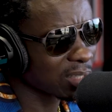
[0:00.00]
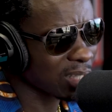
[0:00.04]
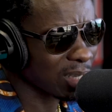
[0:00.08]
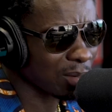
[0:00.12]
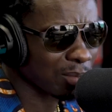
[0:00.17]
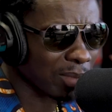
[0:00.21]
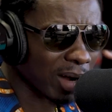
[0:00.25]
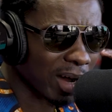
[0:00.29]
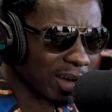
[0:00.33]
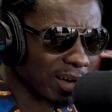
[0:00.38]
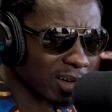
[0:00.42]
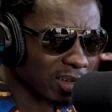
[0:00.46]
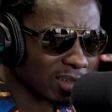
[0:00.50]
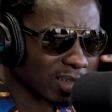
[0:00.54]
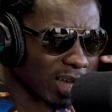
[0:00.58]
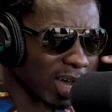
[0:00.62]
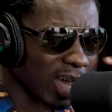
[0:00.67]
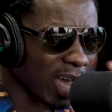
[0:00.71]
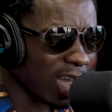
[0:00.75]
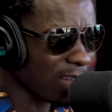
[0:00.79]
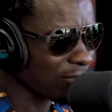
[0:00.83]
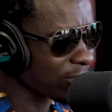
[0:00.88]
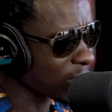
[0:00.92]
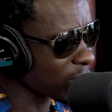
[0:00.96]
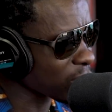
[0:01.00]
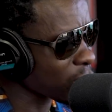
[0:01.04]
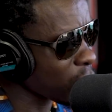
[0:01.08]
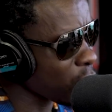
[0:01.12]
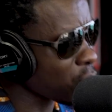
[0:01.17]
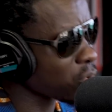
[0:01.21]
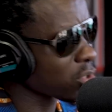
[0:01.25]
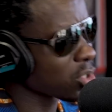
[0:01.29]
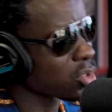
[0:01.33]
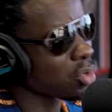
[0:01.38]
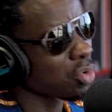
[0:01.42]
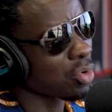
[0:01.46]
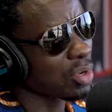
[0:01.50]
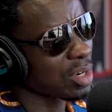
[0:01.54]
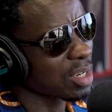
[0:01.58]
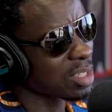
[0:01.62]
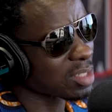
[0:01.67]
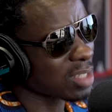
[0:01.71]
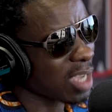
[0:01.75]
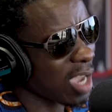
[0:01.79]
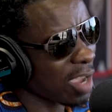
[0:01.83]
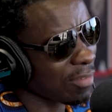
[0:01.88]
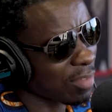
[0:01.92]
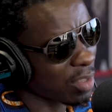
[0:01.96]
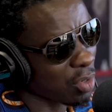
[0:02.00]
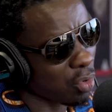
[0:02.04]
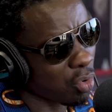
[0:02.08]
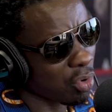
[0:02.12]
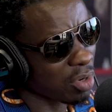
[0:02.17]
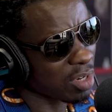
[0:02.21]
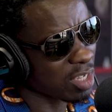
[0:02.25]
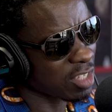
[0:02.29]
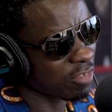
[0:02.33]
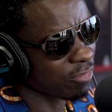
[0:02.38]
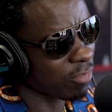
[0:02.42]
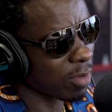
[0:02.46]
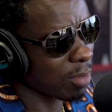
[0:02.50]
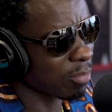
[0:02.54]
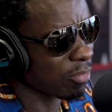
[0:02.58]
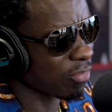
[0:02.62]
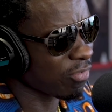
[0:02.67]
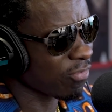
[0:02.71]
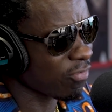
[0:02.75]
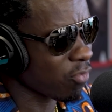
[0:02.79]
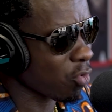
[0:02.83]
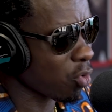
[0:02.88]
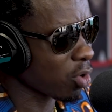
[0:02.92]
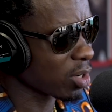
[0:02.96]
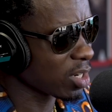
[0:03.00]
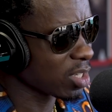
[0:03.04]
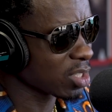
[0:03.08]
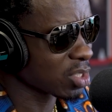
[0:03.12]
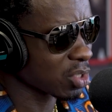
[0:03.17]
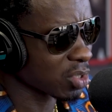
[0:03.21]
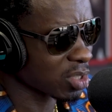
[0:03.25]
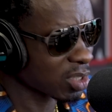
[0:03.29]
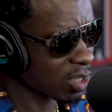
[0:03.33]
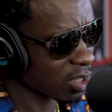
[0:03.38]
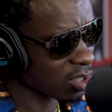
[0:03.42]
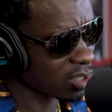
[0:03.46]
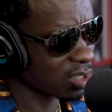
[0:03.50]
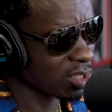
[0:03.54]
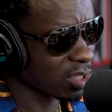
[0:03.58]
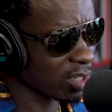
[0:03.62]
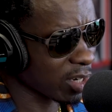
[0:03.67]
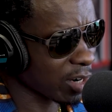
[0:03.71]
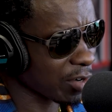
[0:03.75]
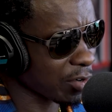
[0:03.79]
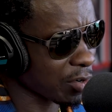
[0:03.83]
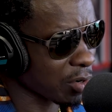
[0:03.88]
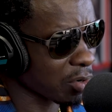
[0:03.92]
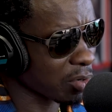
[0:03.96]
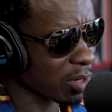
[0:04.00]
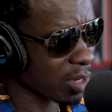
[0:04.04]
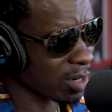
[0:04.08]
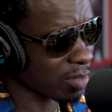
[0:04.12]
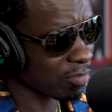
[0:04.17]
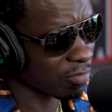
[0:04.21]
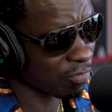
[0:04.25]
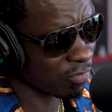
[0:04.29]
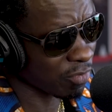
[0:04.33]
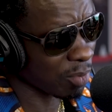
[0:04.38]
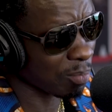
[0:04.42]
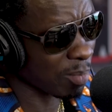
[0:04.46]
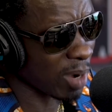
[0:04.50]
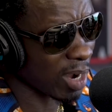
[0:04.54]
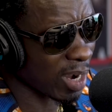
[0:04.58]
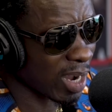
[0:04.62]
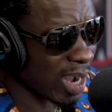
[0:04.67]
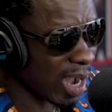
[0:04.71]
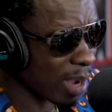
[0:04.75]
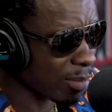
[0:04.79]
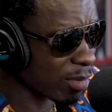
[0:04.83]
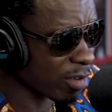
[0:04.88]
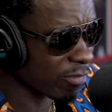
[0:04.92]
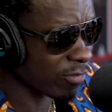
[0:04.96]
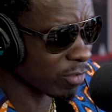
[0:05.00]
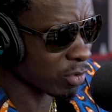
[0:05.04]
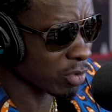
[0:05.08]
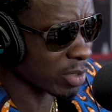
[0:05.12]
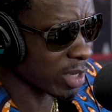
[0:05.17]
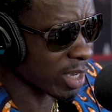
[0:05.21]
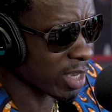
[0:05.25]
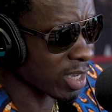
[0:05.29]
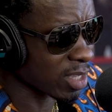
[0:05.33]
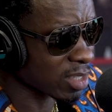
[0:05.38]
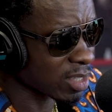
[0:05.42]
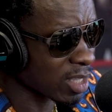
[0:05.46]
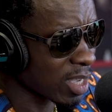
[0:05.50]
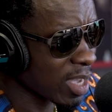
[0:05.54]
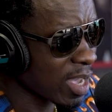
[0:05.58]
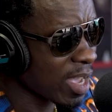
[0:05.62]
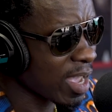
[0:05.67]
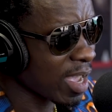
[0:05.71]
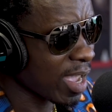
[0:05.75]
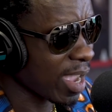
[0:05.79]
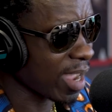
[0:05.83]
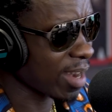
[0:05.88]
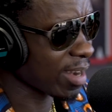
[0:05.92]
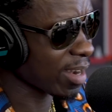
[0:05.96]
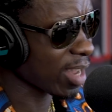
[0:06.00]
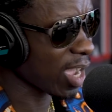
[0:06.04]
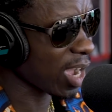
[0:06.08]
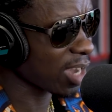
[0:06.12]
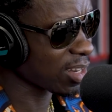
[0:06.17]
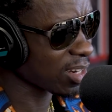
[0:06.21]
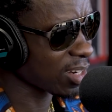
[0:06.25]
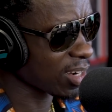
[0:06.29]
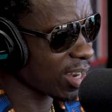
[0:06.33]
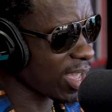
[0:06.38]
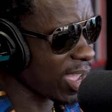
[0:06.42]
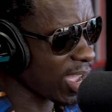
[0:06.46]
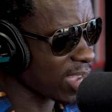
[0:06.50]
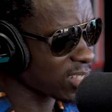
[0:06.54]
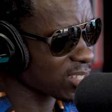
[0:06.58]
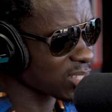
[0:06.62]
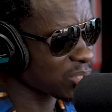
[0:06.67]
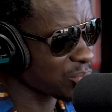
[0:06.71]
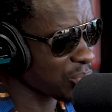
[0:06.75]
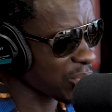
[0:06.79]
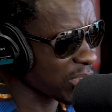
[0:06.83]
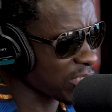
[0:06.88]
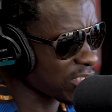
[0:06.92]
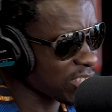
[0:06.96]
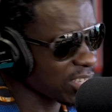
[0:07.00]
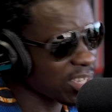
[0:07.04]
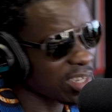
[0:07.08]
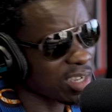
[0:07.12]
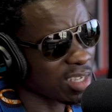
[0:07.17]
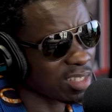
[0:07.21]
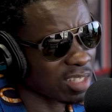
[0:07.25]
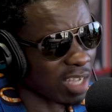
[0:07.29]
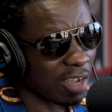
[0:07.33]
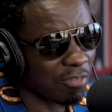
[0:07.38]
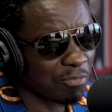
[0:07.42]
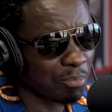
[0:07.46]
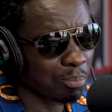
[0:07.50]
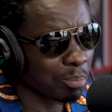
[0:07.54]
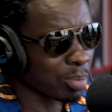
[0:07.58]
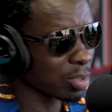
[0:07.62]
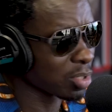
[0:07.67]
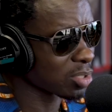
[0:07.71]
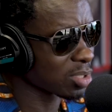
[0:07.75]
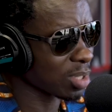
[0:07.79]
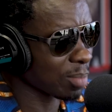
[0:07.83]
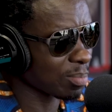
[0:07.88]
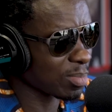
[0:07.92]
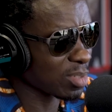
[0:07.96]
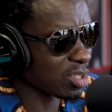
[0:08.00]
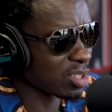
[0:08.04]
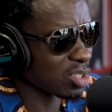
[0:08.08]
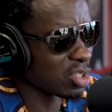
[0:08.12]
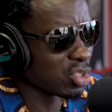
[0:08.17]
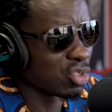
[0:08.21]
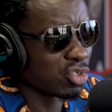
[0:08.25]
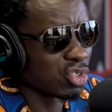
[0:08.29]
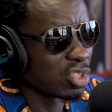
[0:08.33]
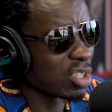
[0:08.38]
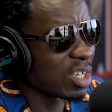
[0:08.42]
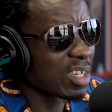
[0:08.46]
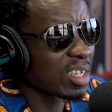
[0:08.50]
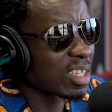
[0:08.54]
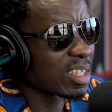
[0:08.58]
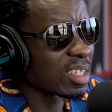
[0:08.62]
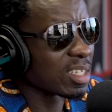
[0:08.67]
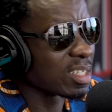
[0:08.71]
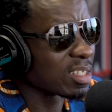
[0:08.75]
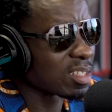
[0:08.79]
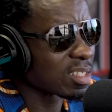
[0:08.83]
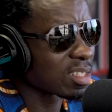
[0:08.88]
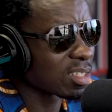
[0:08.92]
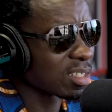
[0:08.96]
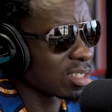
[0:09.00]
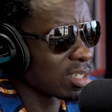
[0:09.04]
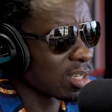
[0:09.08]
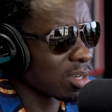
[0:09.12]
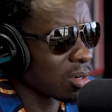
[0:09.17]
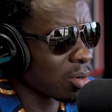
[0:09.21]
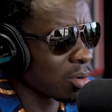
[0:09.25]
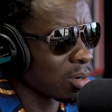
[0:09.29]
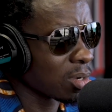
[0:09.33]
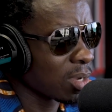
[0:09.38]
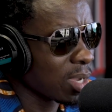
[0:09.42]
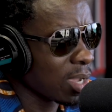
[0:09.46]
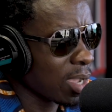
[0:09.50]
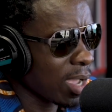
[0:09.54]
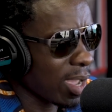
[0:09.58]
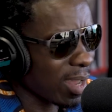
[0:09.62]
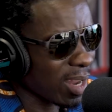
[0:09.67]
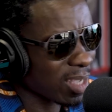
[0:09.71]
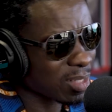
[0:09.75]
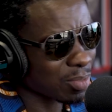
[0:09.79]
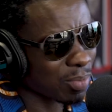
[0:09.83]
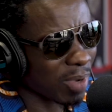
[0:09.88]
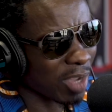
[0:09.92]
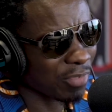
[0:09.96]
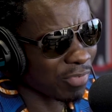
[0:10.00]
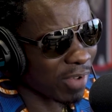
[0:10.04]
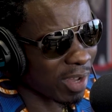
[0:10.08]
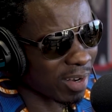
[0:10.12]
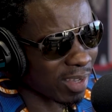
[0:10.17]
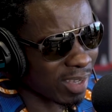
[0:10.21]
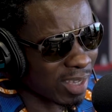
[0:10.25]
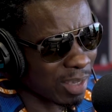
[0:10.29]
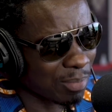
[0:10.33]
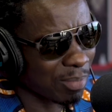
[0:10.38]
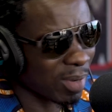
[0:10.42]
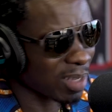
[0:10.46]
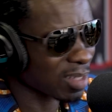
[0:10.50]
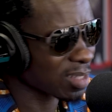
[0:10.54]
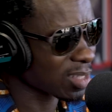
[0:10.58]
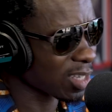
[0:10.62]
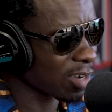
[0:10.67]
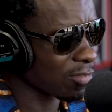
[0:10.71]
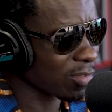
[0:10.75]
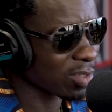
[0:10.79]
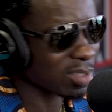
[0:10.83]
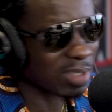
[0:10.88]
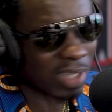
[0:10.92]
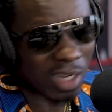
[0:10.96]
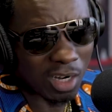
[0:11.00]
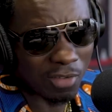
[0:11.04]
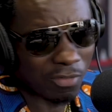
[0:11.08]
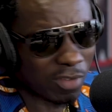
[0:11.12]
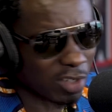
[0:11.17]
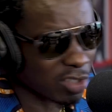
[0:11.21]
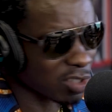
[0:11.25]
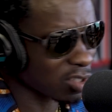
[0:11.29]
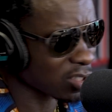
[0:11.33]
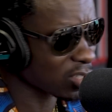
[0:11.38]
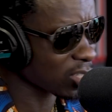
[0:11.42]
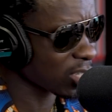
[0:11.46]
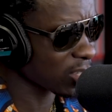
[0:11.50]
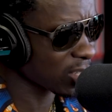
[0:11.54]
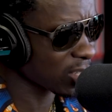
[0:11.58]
thing about it is i have the older audience i have the audience from 40 to 60 year old and mm. from my Comic View days and now in the last three years, I built up these new young kids. You mm-hmm. And that's why I try to keep myself on televisions